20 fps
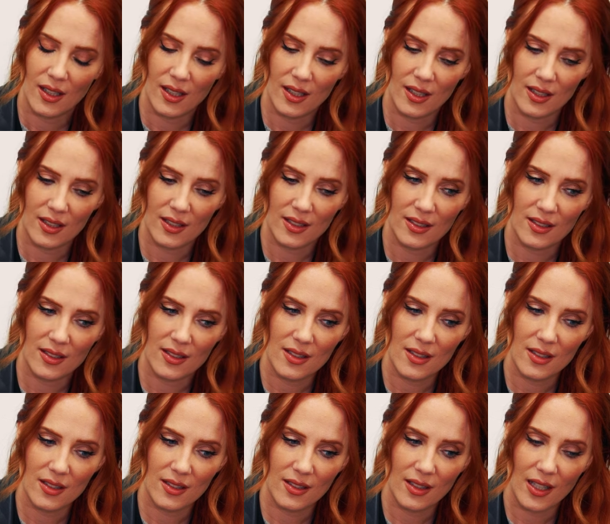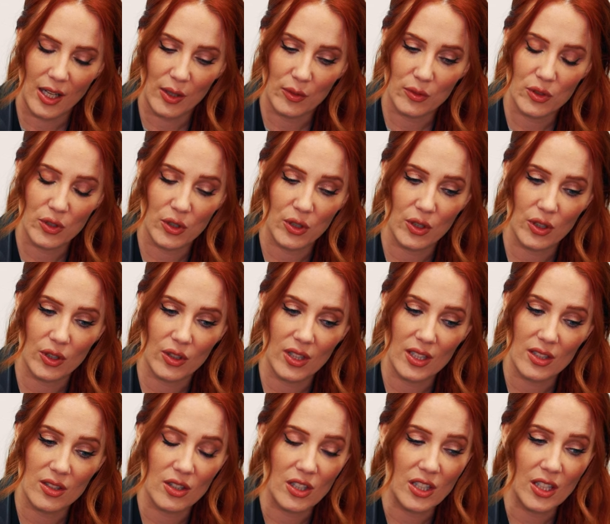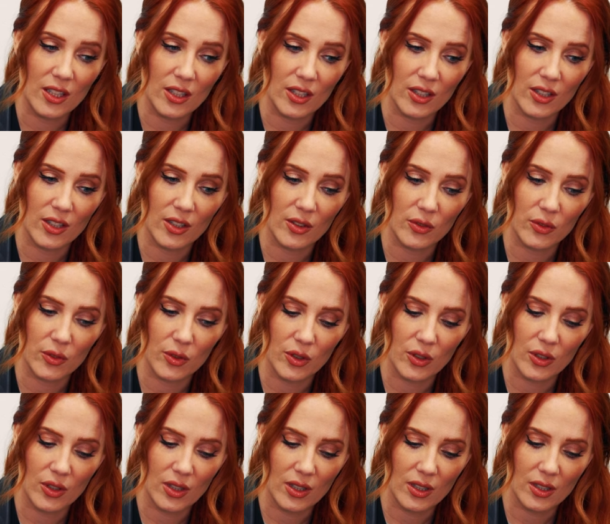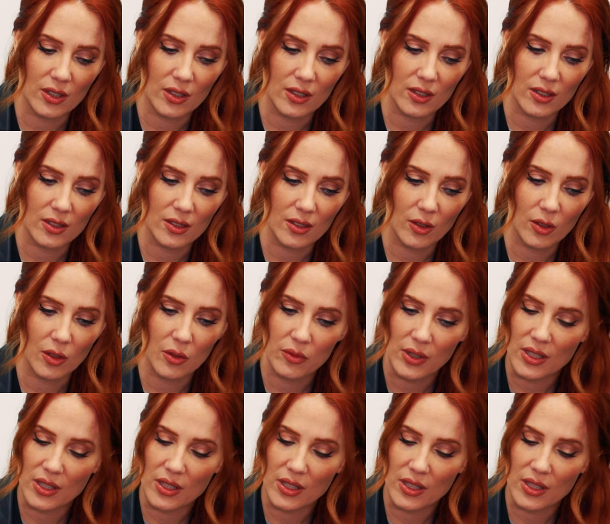And uh, after this year for uh, all the